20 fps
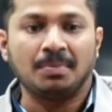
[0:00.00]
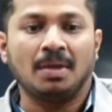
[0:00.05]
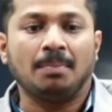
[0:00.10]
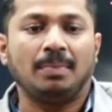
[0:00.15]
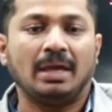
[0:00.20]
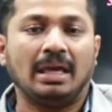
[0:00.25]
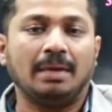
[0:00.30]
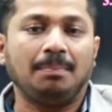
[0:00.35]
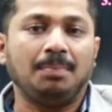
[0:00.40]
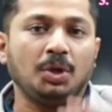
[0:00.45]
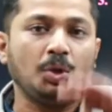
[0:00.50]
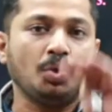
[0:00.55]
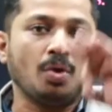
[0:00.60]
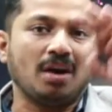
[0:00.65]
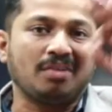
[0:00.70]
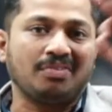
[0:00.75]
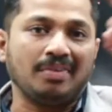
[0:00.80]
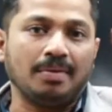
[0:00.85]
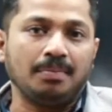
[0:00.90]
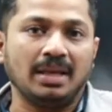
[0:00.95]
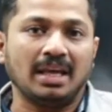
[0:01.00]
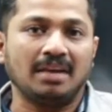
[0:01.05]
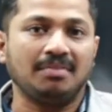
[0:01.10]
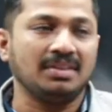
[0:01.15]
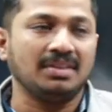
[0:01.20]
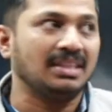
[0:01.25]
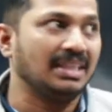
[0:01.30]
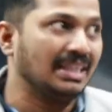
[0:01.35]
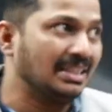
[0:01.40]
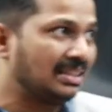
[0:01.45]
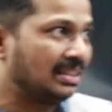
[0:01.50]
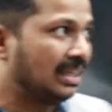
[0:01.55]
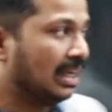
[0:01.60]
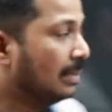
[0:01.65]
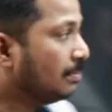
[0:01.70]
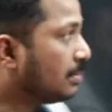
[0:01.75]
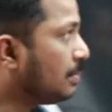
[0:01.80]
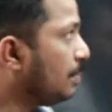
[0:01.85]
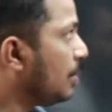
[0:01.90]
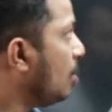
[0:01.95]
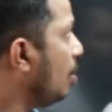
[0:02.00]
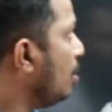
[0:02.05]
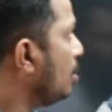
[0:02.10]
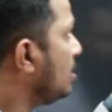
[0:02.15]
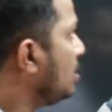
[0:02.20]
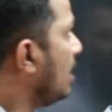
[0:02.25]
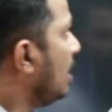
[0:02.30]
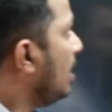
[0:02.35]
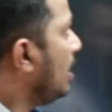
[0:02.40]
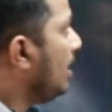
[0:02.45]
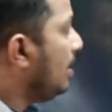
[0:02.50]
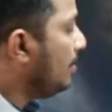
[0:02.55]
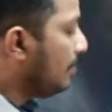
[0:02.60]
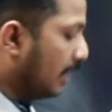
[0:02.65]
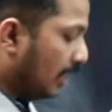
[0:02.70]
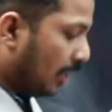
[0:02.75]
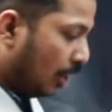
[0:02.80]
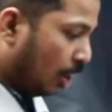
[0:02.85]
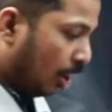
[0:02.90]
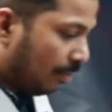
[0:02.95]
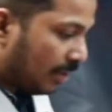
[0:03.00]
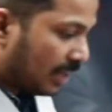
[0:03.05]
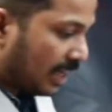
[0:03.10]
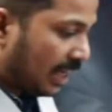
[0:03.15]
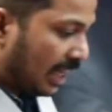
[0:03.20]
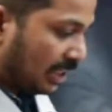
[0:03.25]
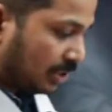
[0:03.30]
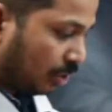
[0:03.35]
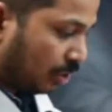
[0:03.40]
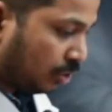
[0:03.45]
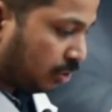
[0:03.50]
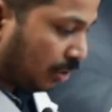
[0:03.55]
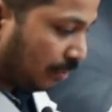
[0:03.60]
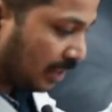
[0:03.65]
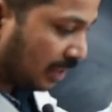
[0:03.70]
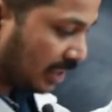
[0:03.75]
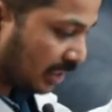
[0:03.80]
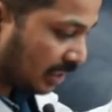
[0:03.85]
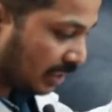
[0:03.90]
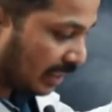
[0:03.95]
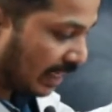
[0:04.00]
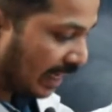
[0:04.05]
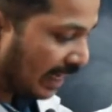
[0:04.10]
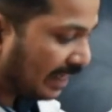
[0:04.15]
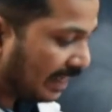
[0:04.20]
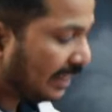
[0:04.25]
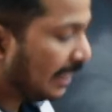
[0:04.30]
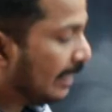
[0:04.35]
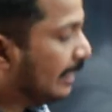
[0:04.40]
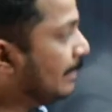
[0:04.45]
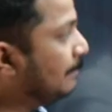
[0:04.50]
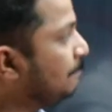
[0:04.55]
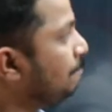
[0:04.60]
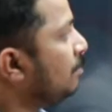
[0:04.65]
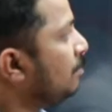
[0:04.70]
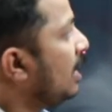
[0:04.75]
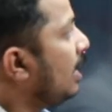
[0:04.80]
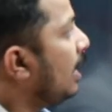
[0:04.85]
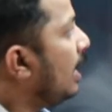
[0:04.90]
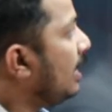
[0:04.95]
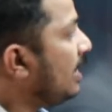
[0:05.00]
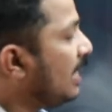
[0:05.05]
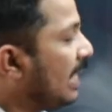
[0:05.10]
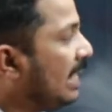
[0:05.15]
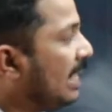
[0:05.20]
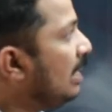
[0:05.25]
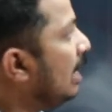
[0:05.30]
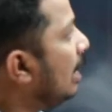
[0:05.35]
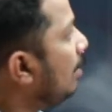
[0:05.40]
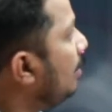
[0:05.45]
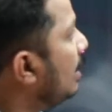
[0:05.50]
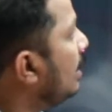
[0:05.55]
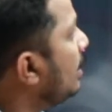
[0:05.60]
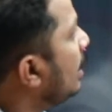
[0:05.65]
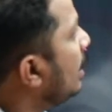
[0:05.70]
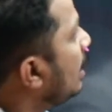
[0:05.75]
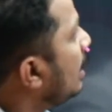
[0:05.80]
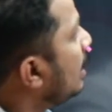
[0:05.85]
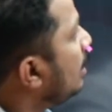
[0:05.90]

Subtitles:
Maybe you are familiar with these terms because in the lower grades, also with grade 10 and grade 11,